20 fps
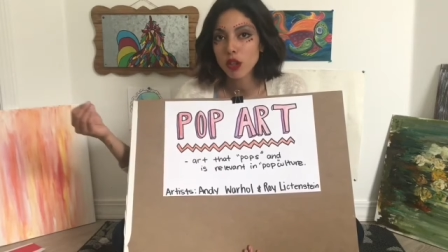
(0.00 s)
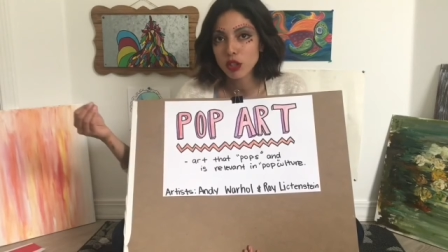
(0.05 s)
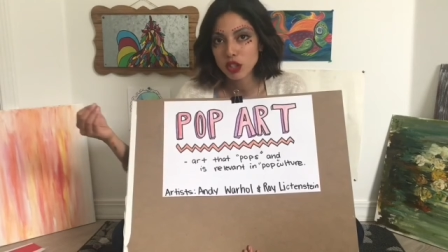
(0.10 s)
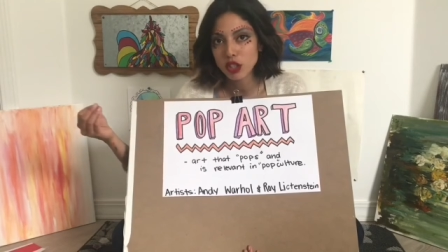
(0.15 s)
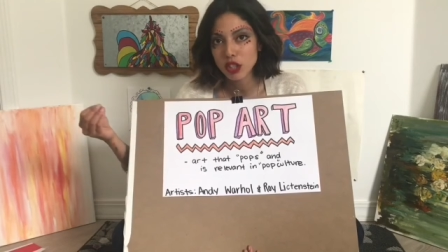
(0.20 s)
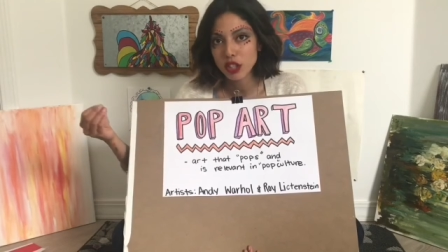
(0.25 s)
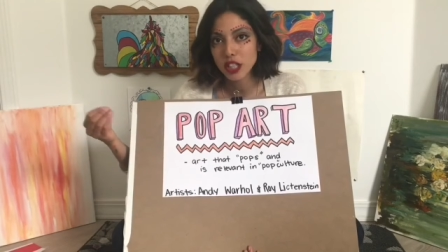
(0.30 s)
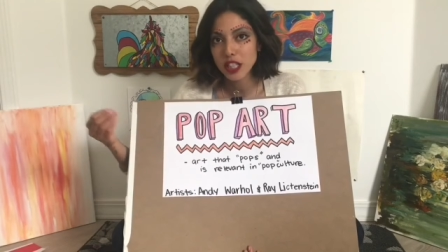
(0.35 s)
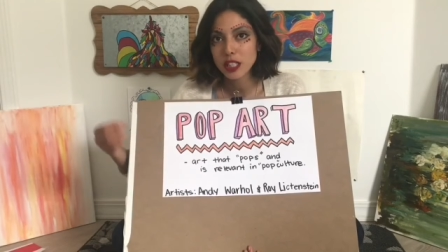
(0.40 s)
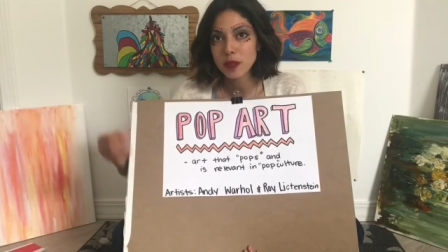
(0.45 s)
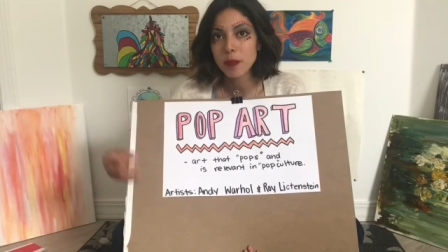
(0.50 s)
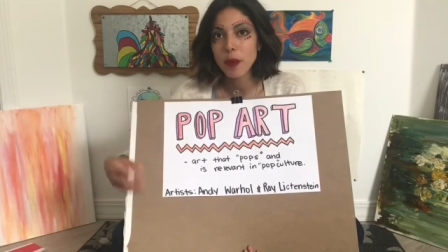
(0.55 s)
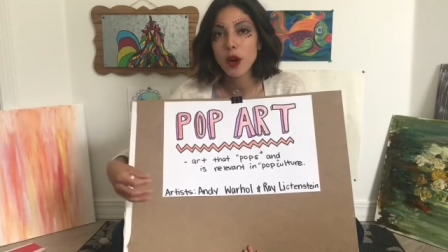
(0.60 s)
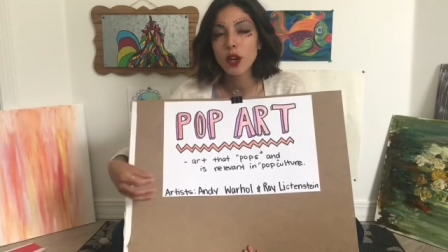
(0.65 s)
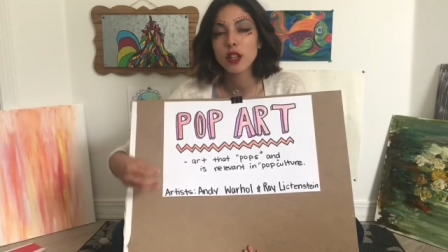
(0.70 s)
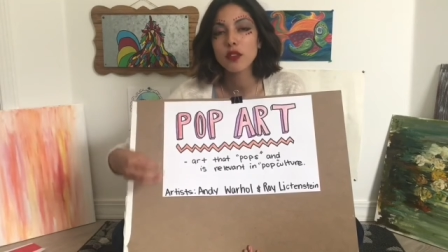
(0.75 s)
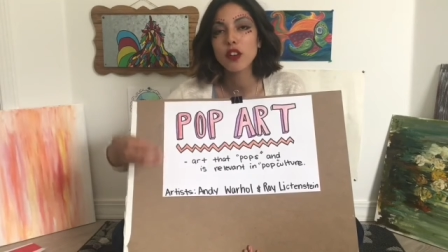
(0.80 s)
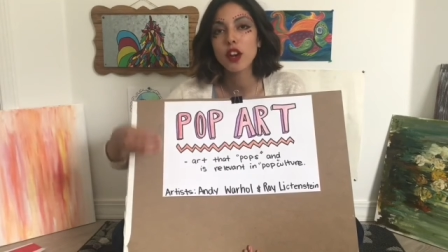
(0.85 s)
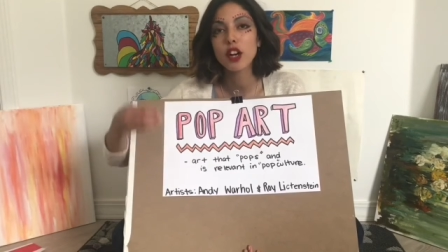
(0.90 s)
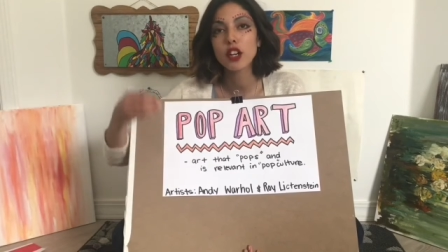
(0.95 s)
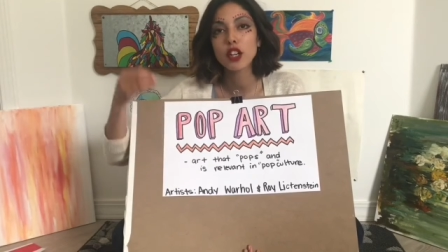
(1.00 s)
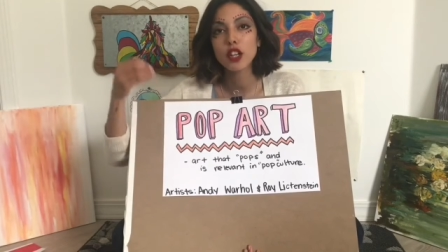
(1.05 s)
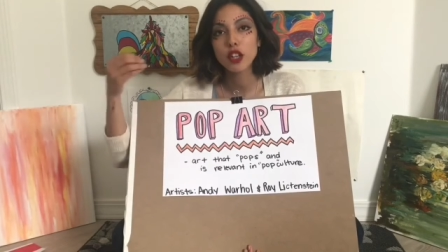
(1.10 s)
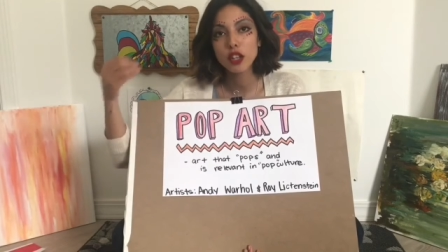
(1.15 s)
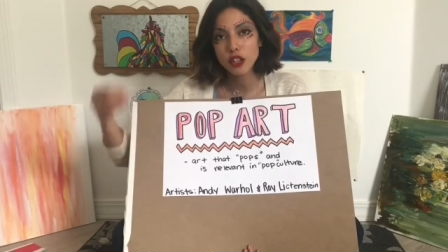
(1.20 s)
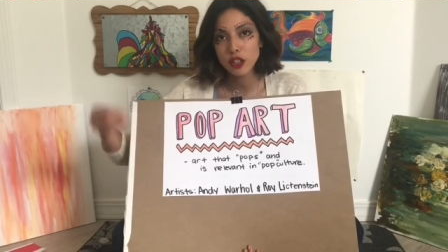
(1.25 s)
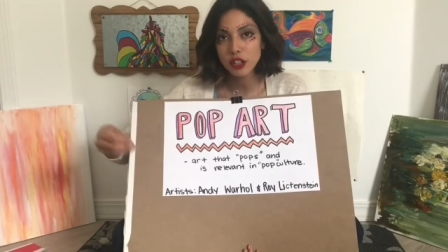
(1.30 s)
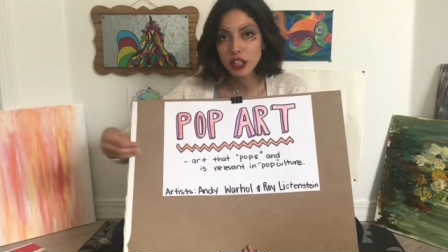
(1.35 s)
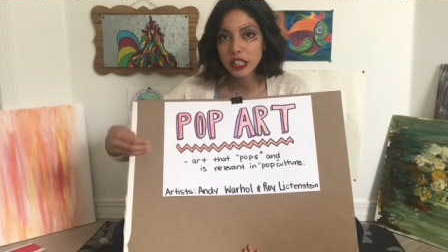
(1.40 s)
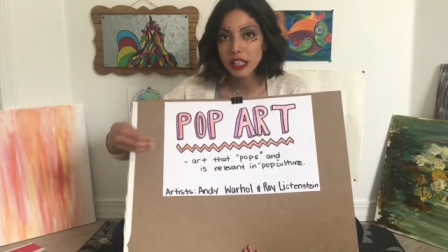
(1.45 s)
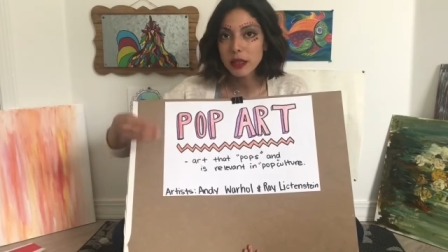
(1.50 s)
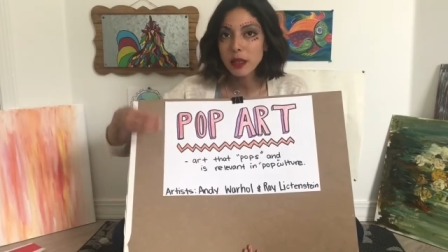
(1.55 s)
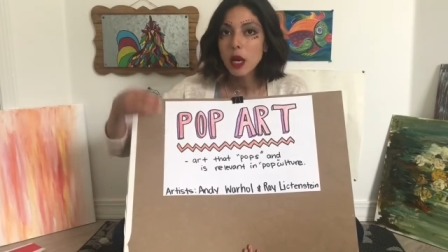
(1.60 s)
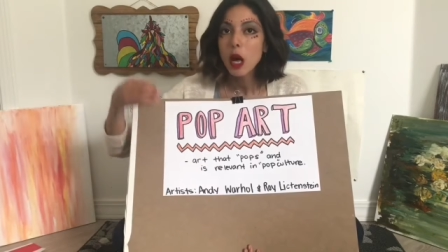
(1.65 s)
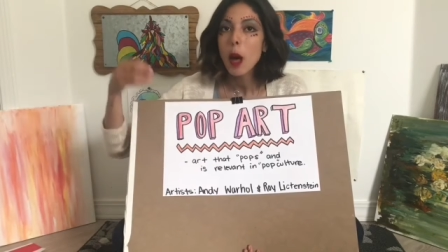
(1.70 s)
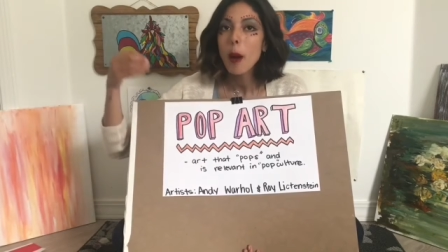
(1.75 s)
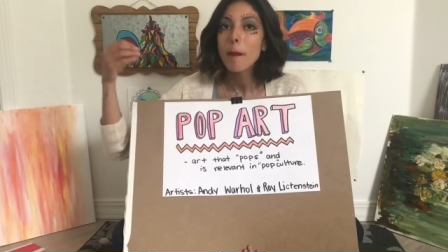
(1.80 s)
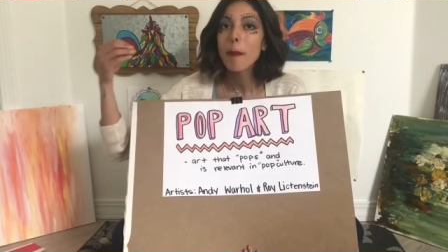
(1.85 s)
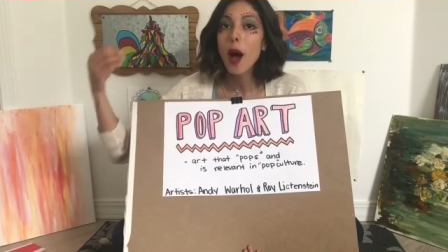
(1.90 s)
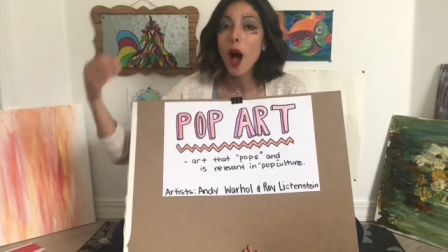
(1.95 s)
That's part of our current
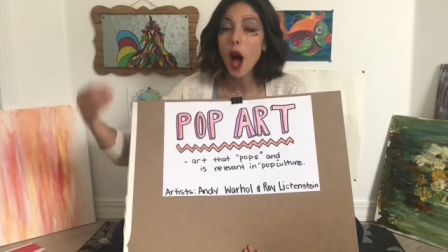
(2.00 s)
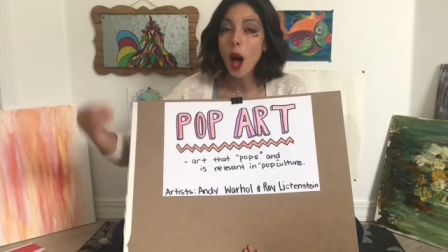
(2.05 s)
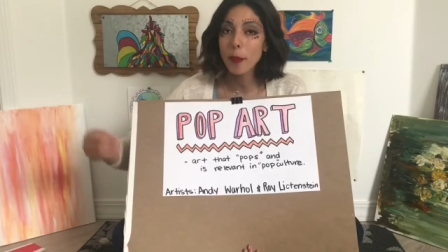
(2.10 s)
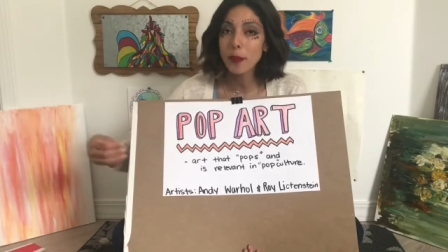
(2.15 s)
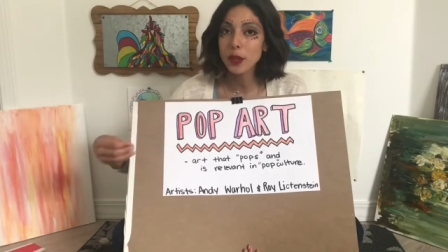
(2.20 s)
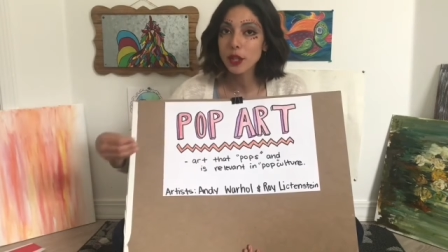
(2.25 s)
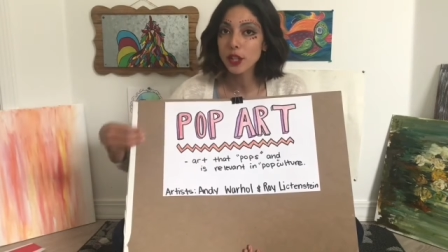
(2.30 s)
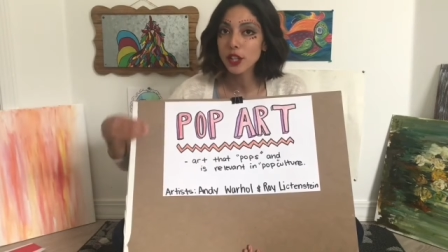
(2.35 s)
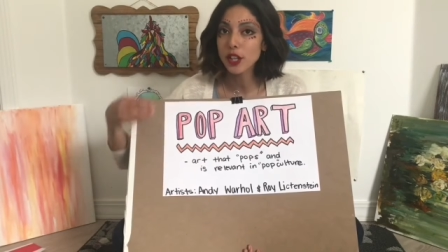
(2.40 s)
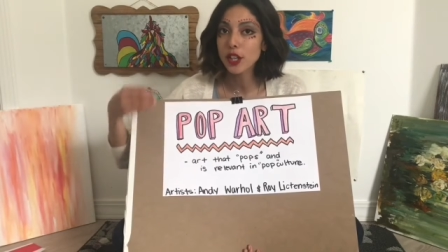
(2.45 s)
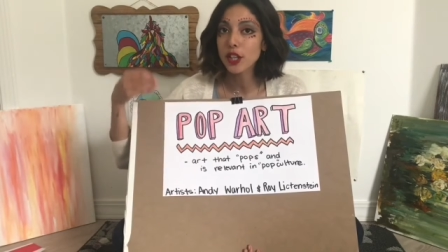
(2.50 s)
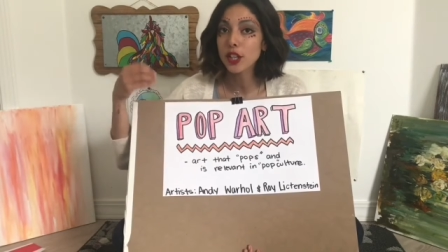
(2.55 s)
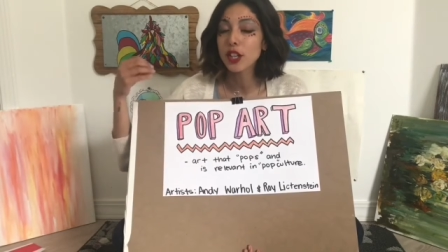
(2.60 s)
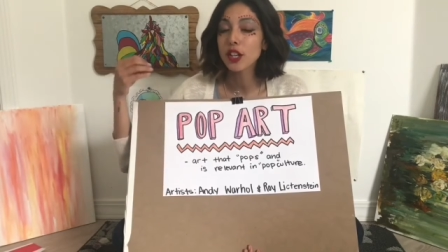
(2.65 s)
popular